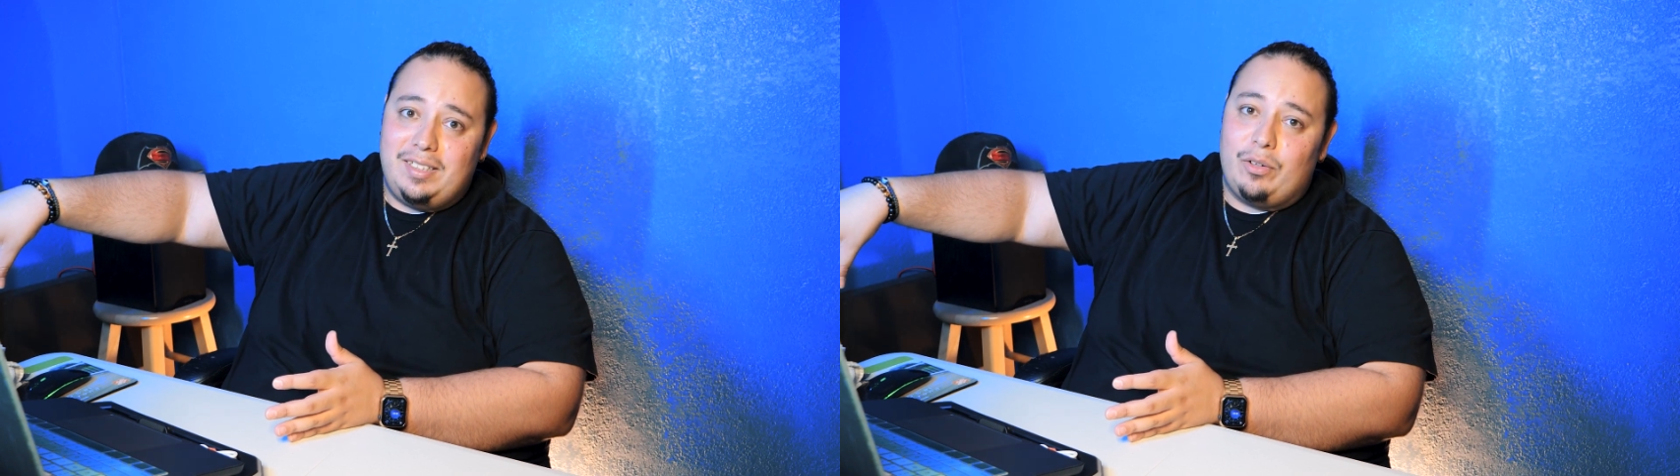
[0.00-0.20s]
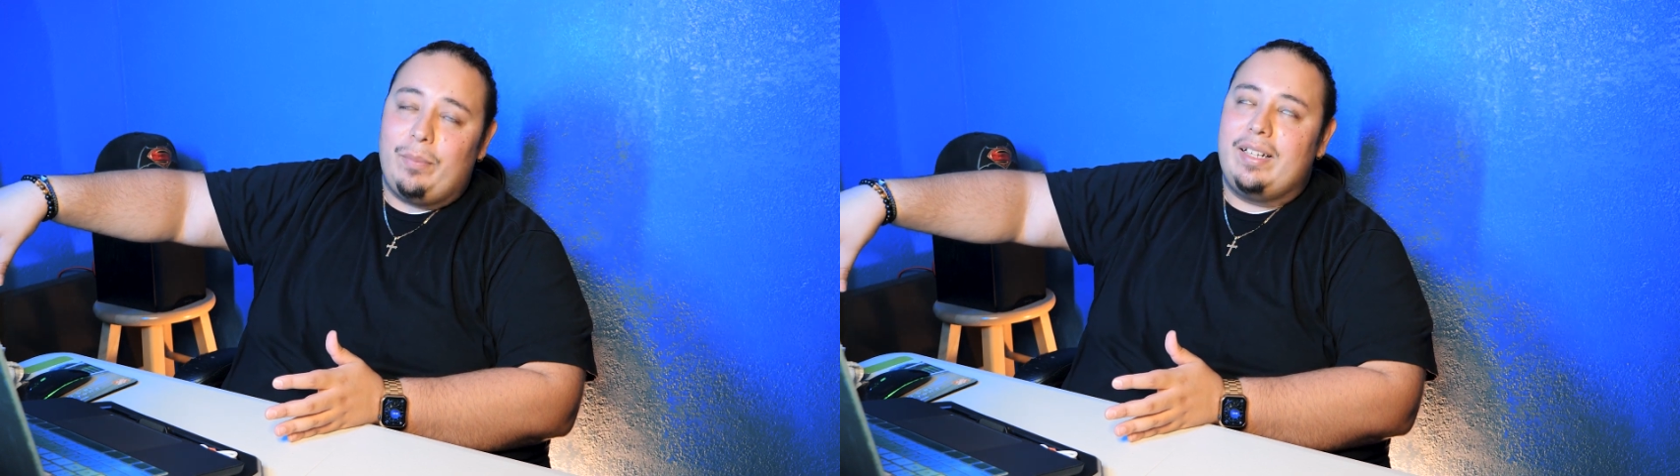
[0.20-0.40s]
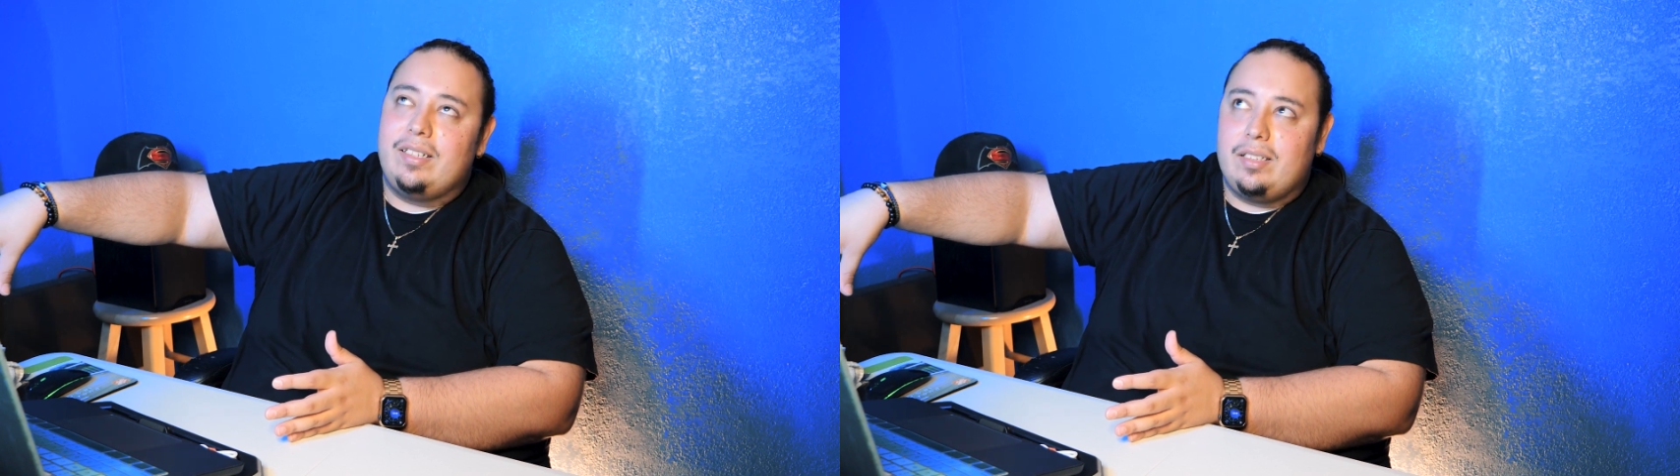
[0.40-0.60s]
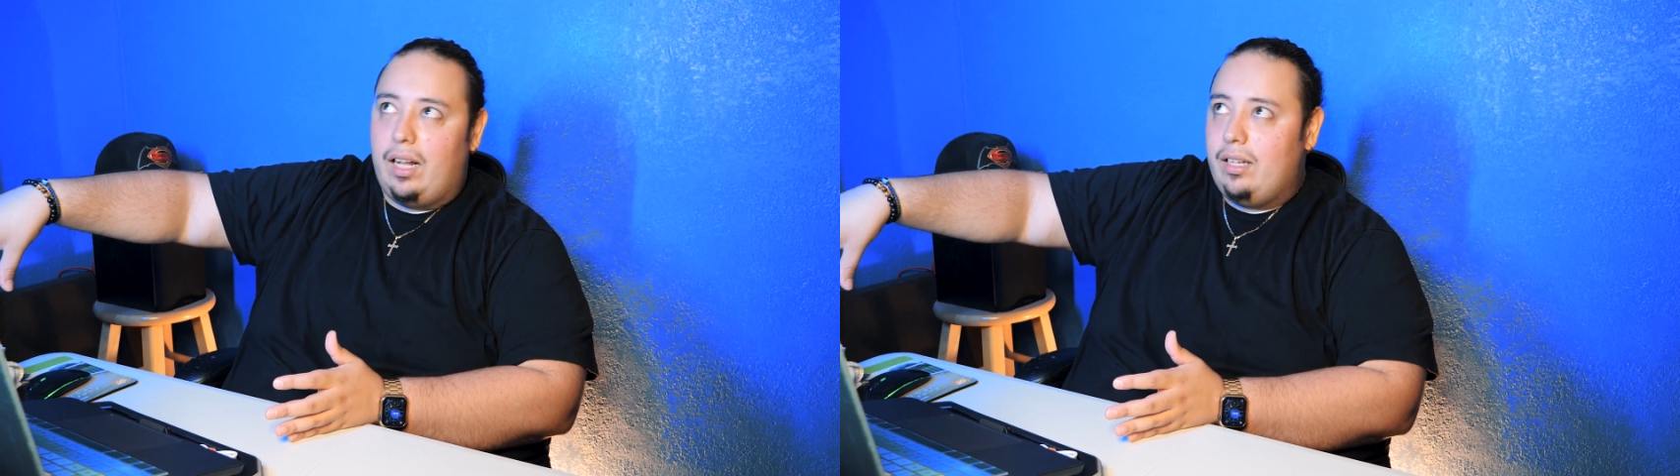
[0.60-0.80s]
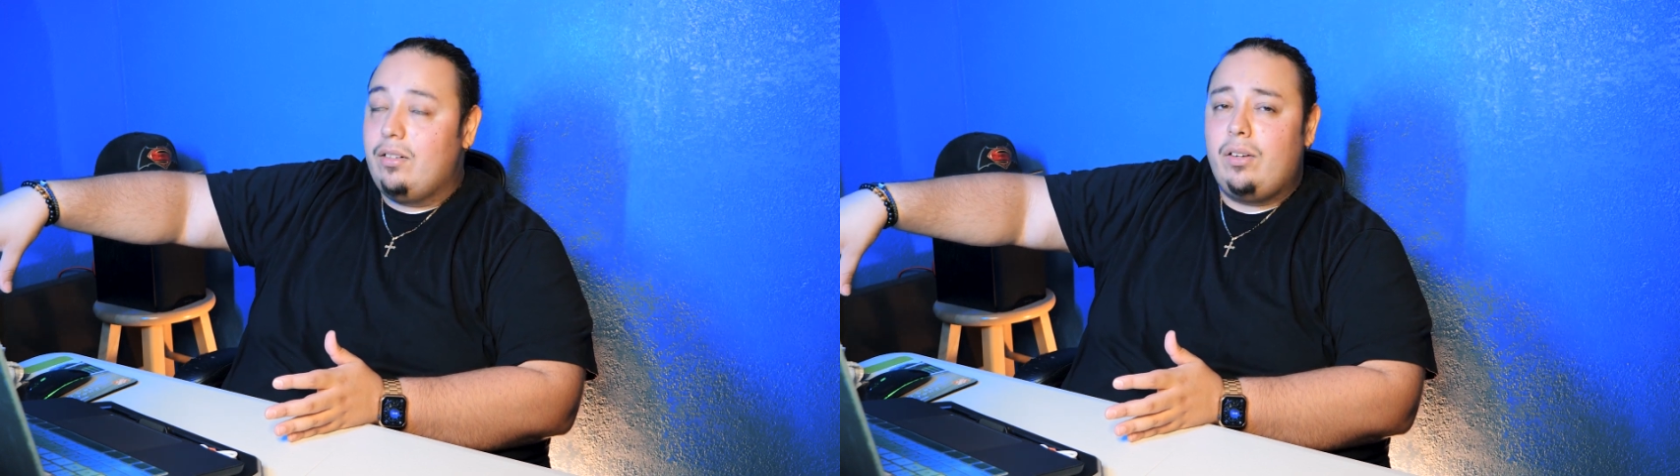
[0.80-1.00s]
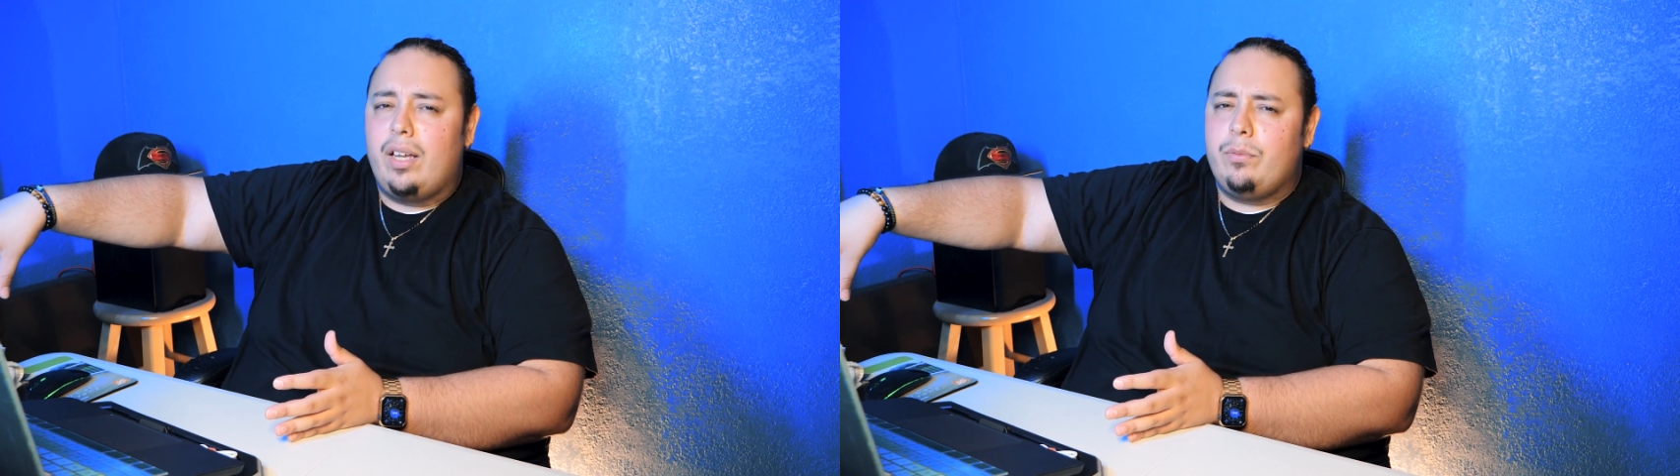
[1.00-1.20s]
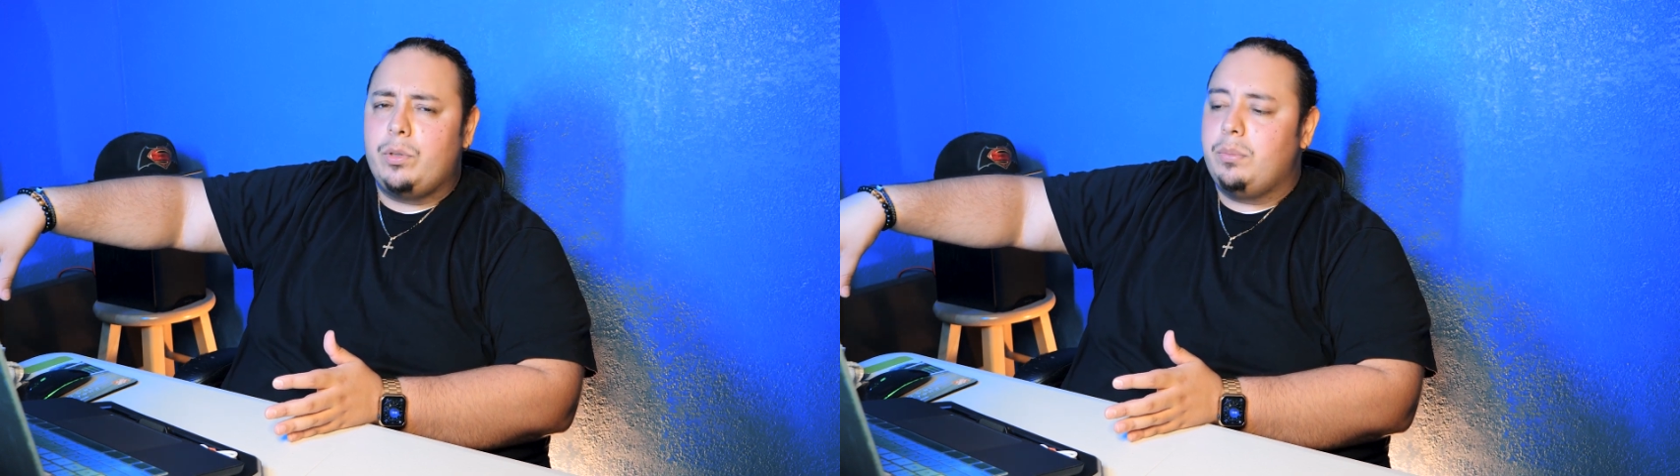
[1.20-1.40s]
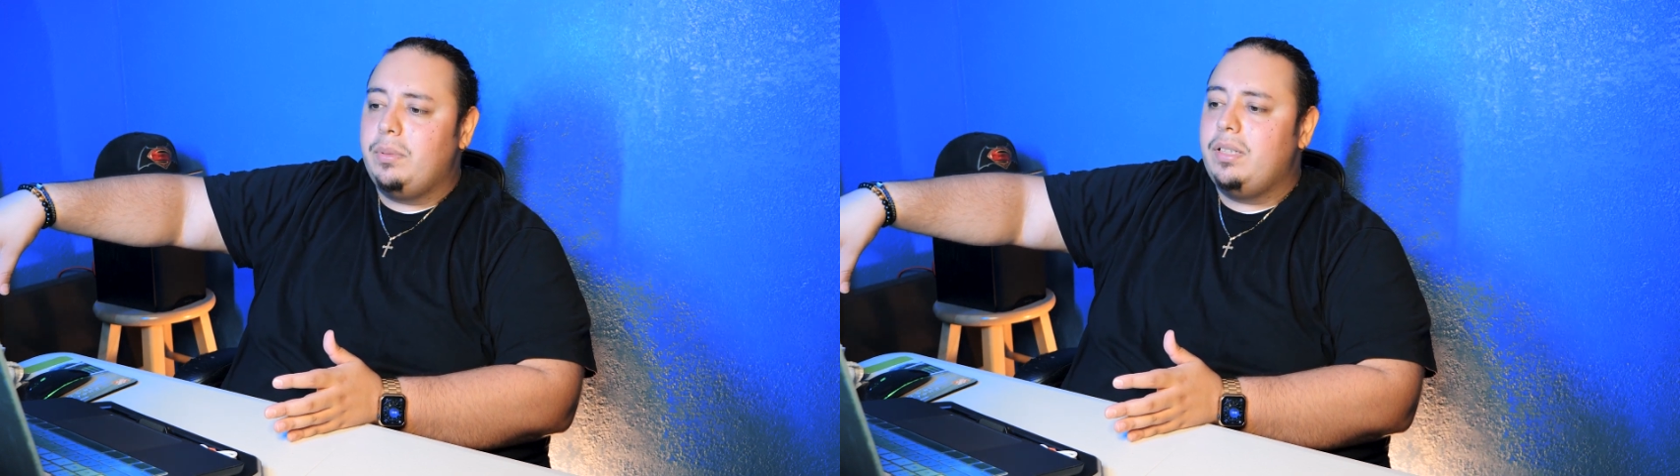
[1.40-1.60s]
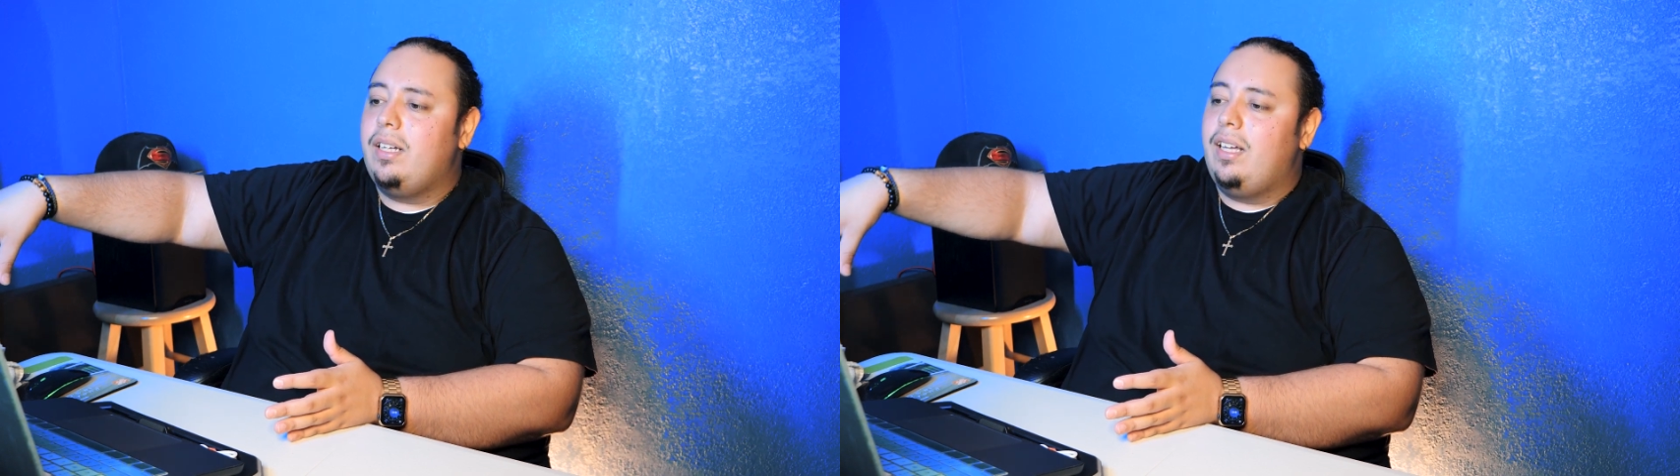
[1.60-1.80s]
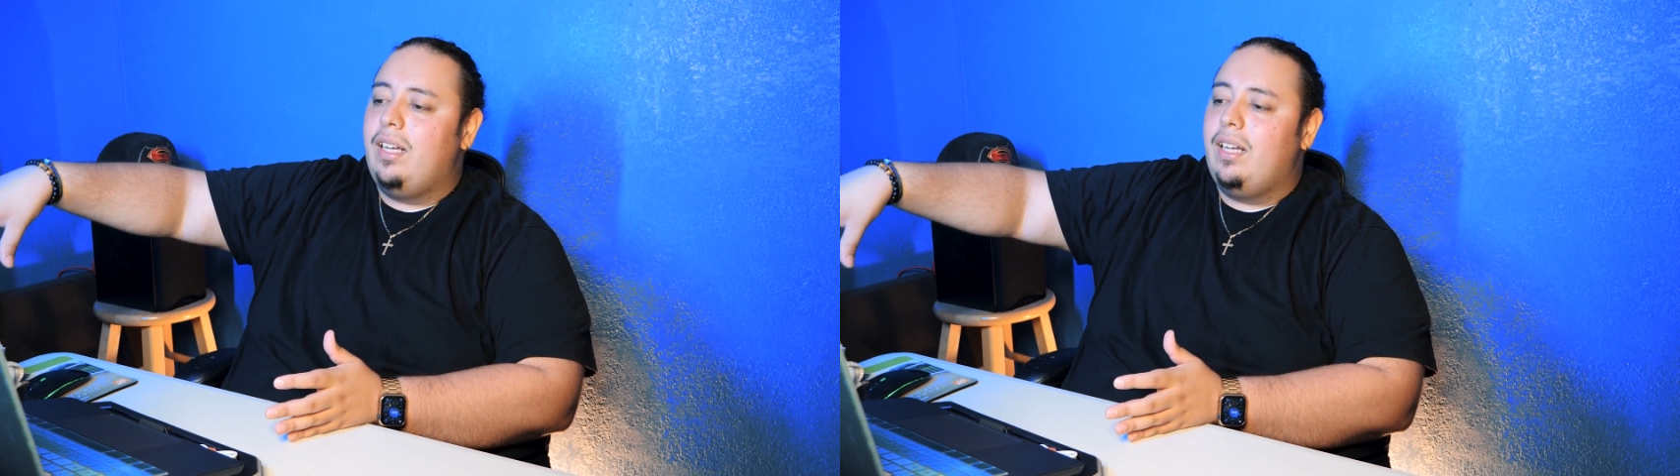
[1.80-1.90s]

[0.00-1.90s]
or my dislike, no hate for it, but